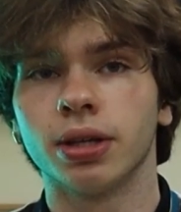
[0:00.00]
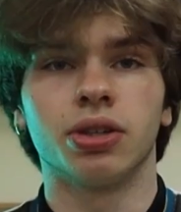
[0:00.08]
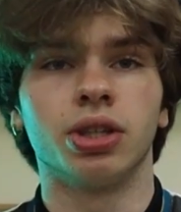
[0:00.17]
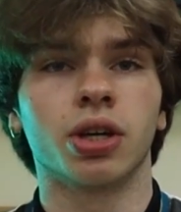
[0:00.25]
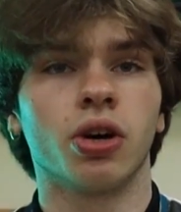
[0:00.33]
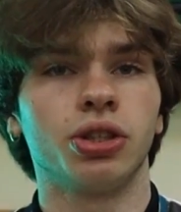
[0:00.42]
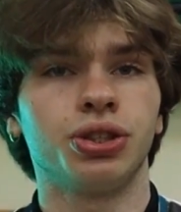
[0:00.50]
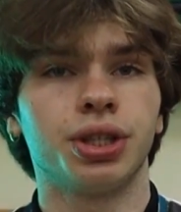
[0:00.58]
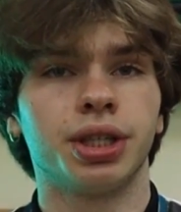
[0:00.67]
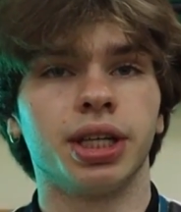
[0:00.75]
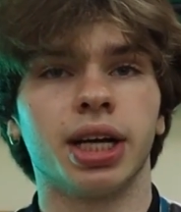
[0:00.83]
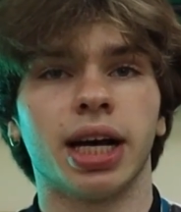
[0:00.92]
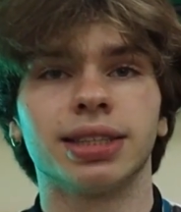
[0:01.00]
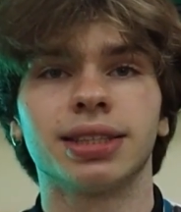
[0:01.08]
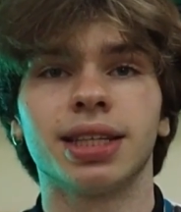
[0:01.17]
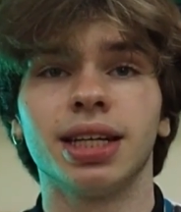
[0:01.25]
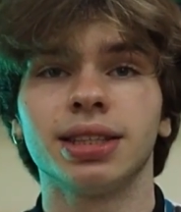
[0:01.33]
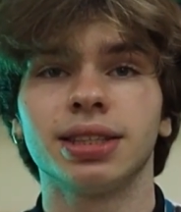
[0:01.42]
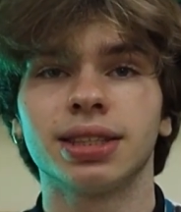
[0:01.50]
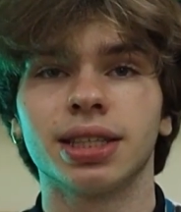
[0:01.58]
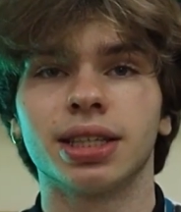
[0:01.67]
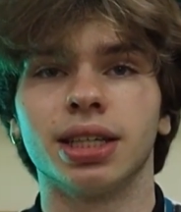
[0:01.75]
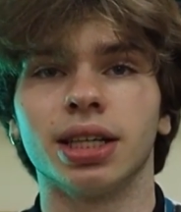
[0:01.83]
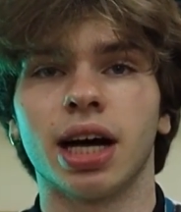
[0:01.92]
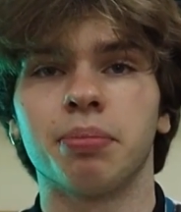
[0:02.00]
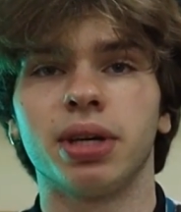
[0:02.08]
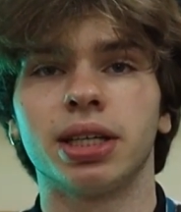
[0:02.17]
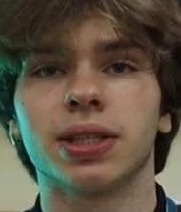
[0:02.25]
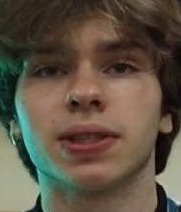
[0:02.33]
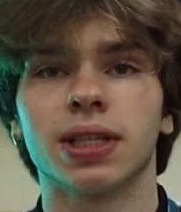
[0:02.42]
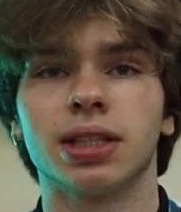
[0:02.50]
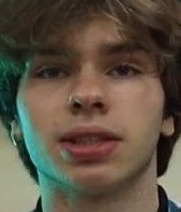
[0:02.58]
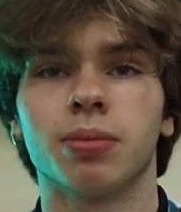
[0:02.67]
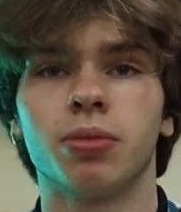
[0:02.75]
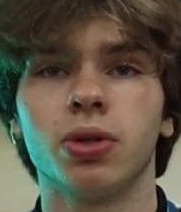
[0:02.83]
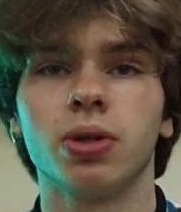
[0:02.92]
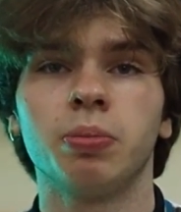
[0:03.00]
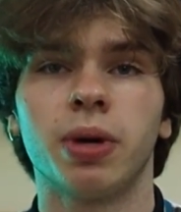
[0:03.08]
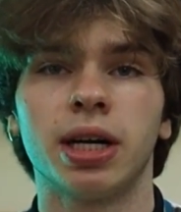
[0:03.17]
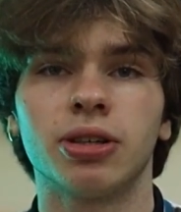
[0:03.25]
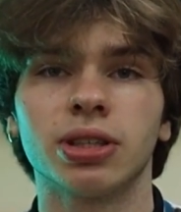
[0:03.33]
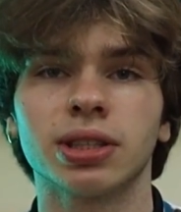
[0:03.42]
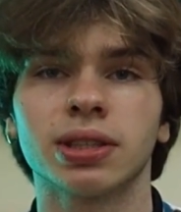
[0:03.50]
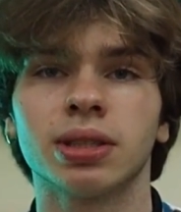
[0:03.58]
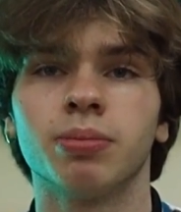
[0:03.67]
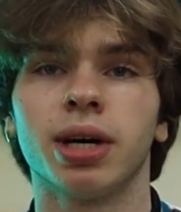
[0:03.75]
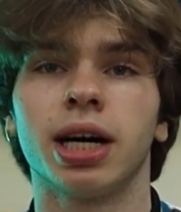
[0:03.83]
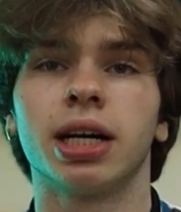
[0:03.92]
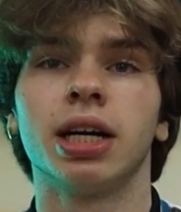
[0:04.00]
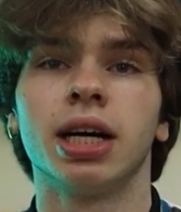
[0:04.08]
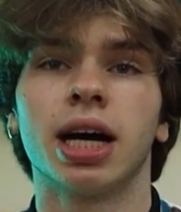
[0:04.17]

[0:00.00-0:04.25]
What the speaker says: On the contrary, a sell signal appears when the bull power's bar